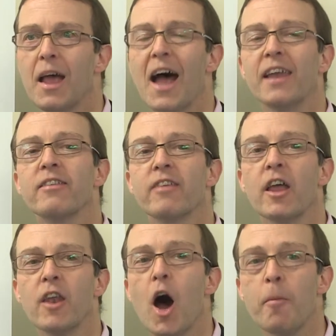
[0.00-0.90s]
and it's
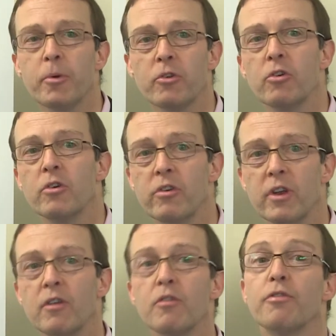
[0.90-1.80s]
an
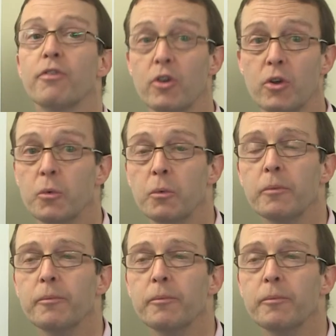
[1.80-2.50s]
opportunity for you.